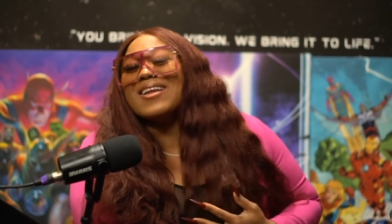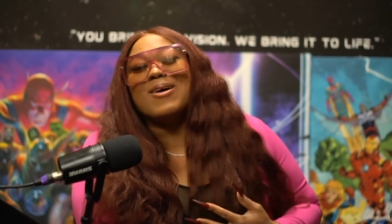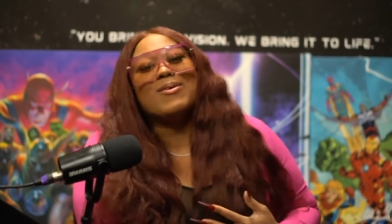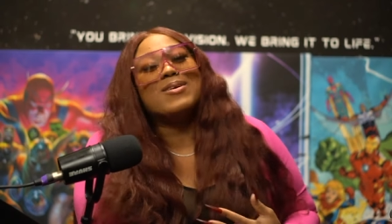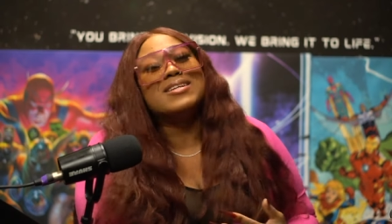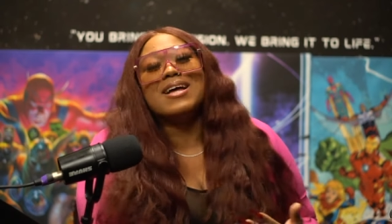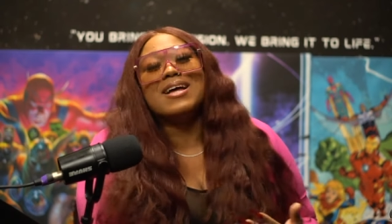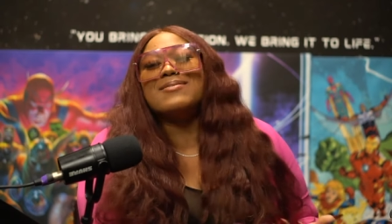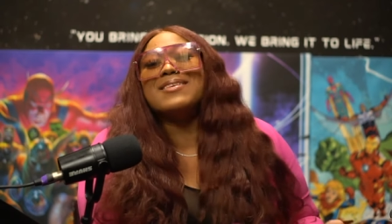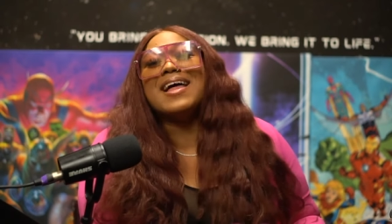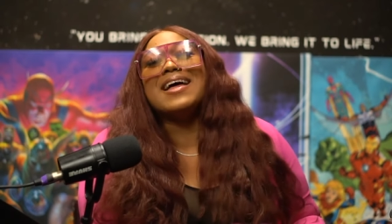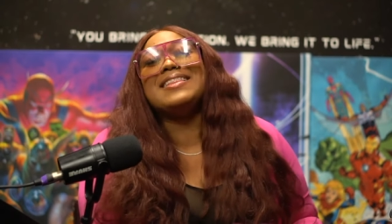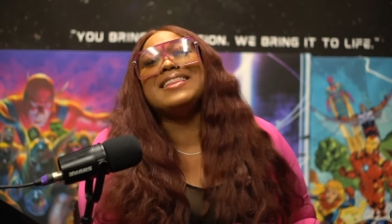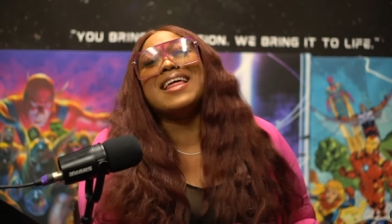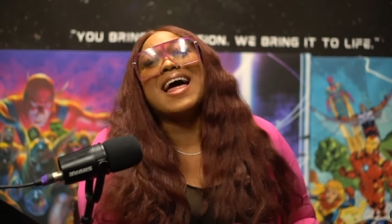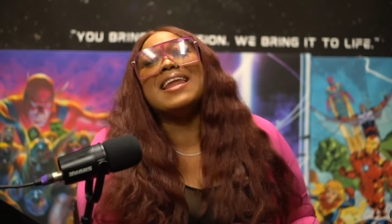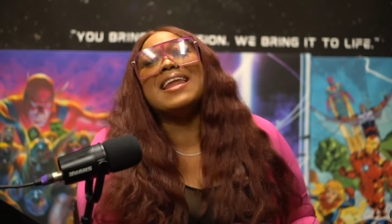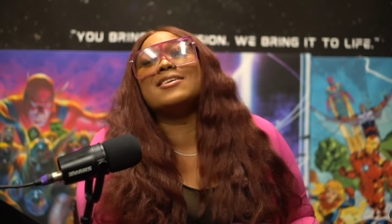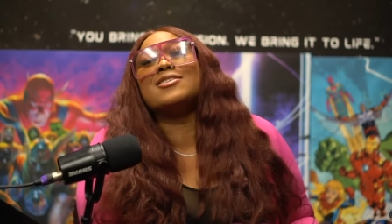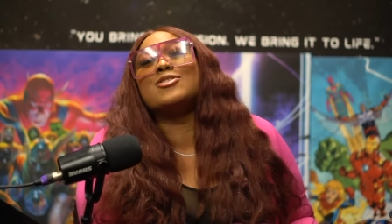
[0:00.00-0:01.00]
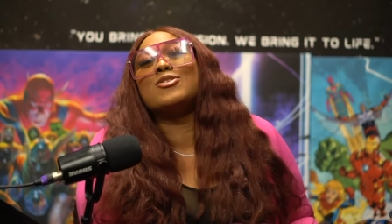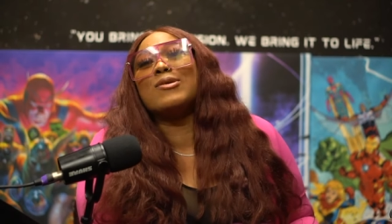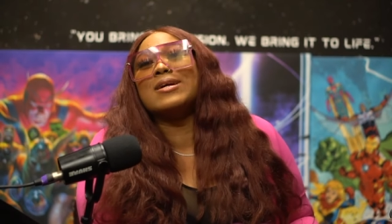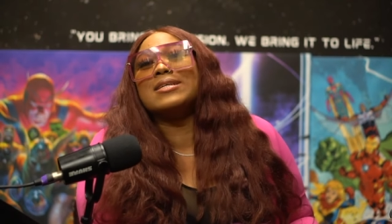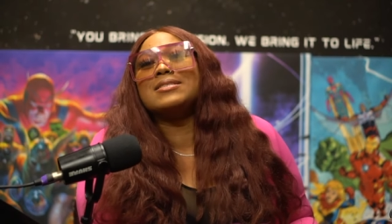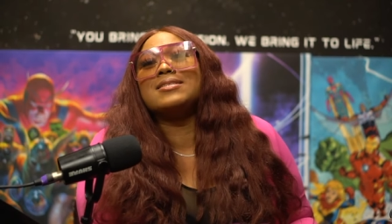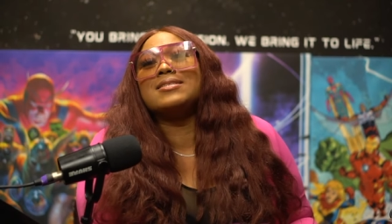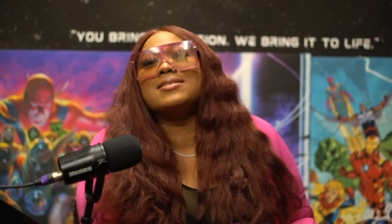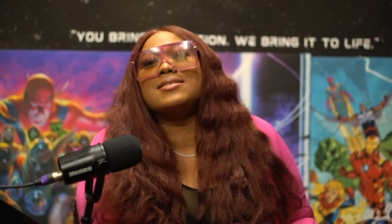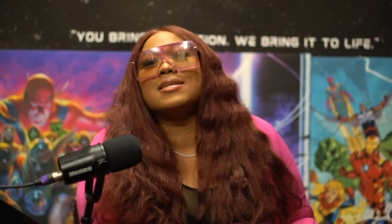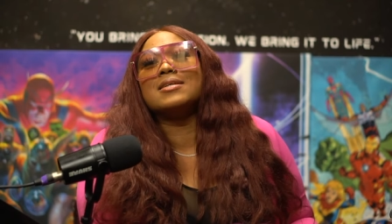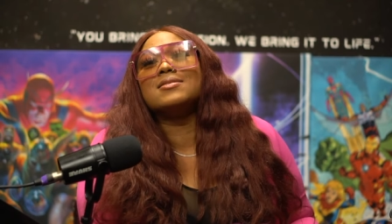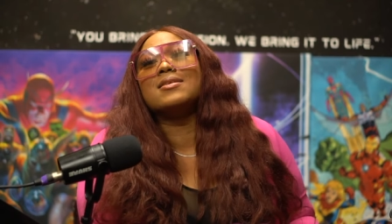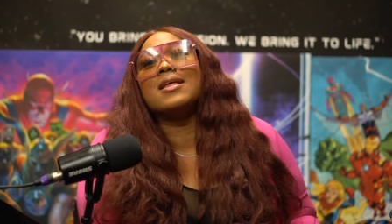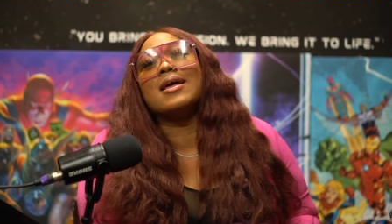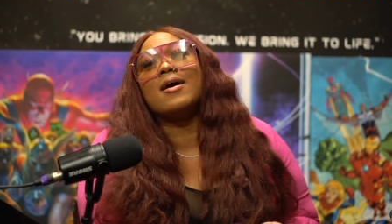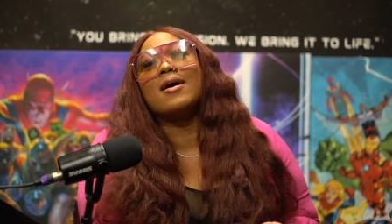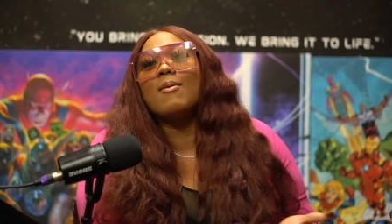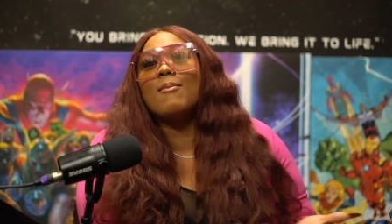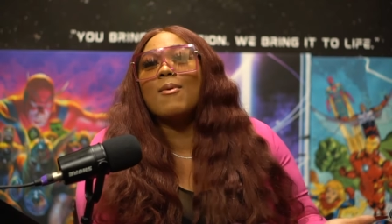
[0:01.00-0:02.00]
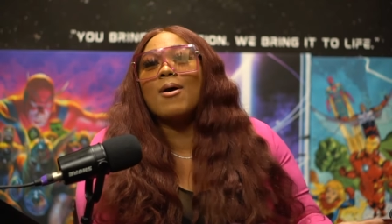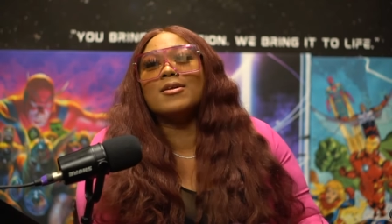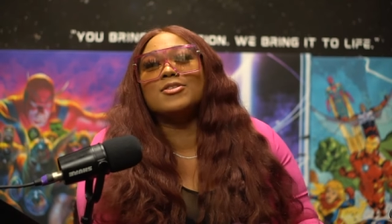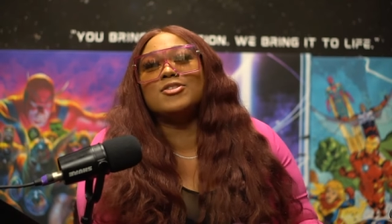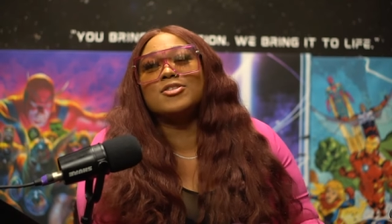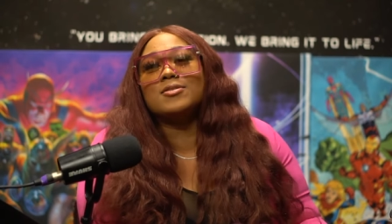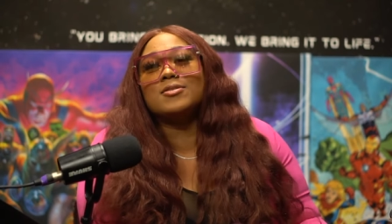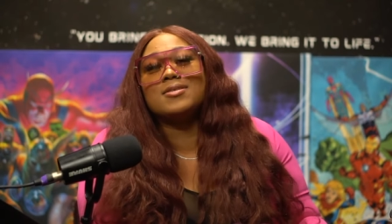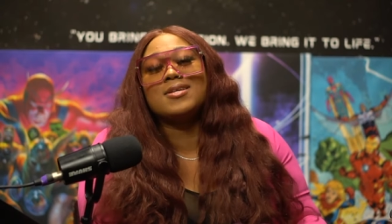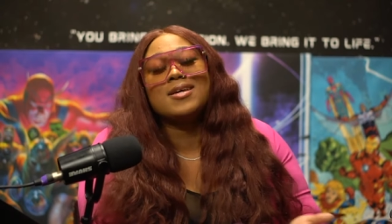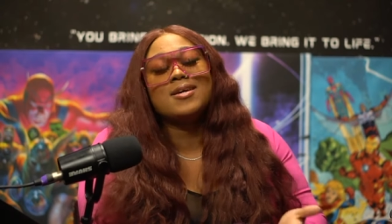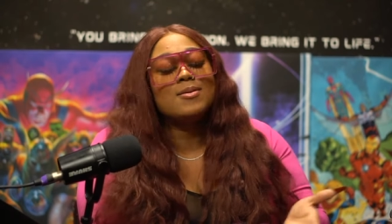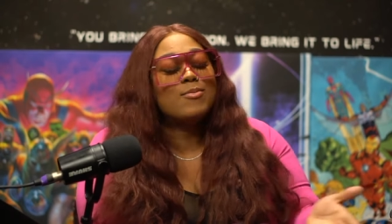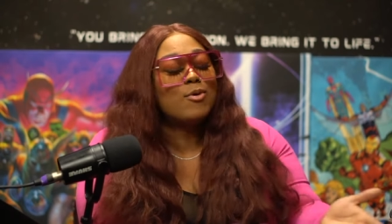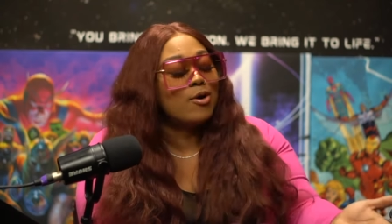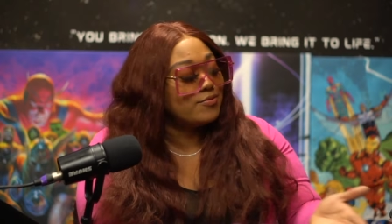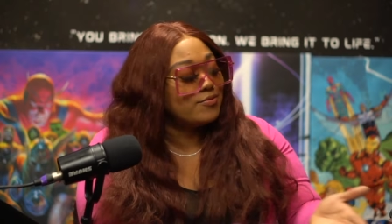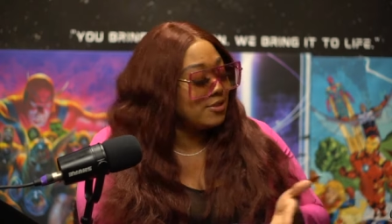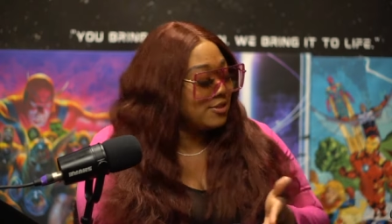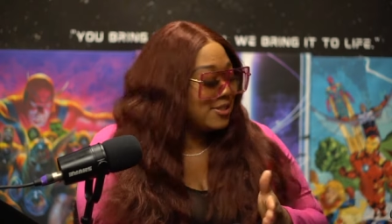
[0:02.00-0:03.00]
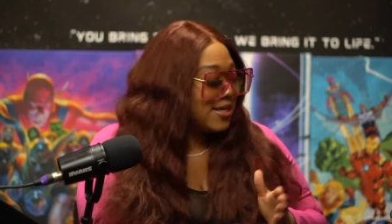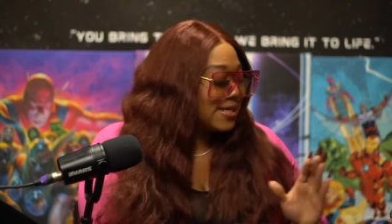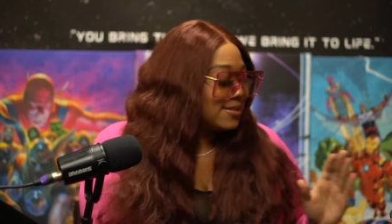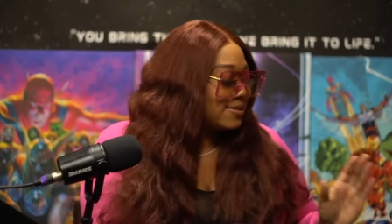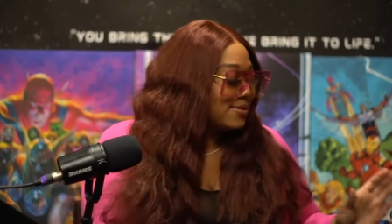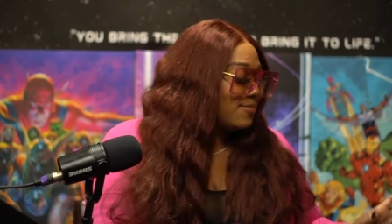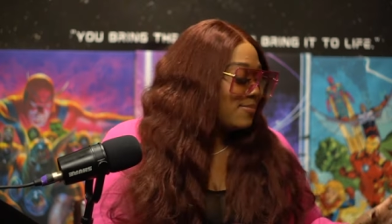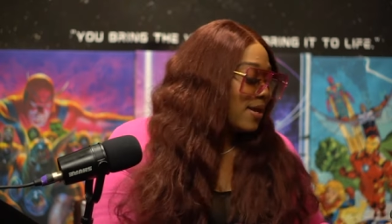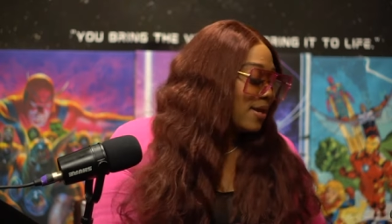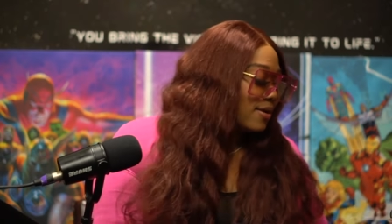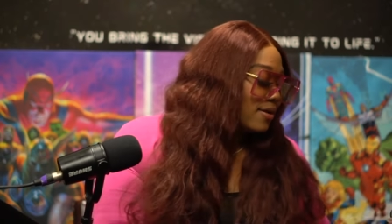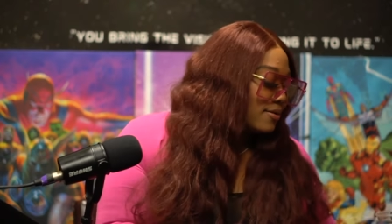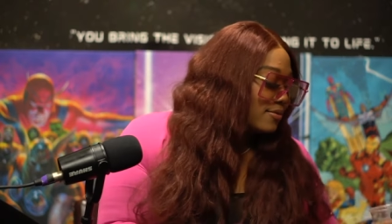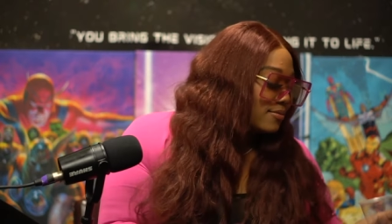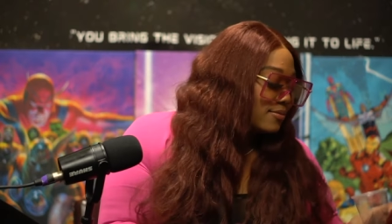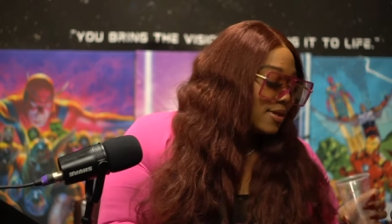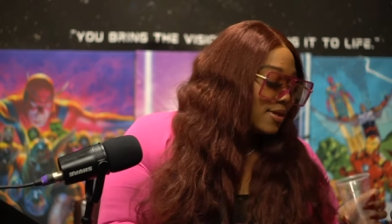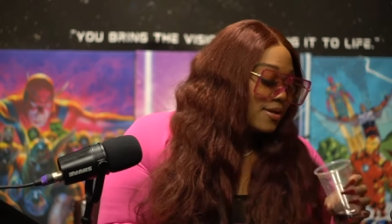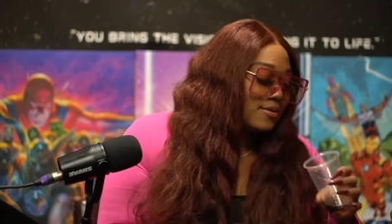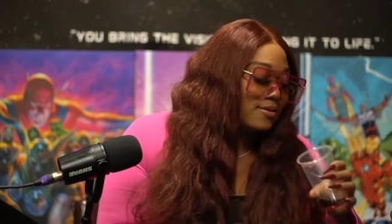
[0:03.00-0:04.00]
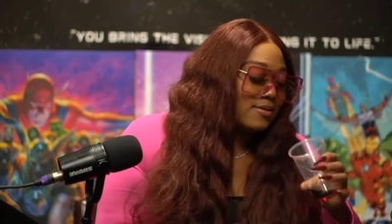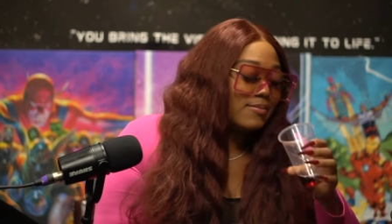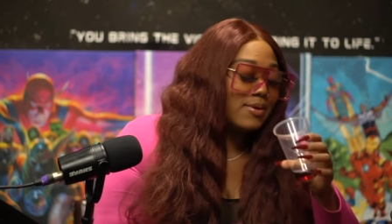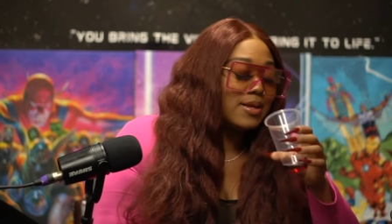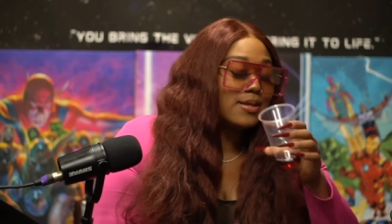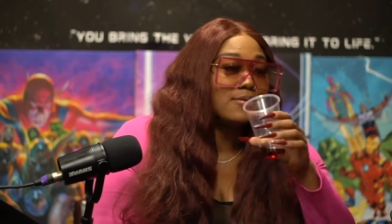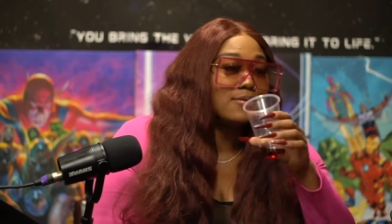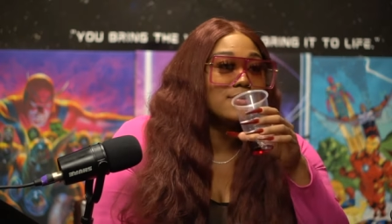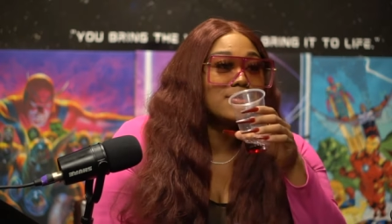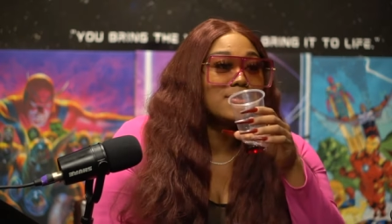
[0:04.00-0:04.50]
up because i was like, "That is crazy, sis." Mm-hmm. Like, come on, just hit them off the jazzy man. no, because I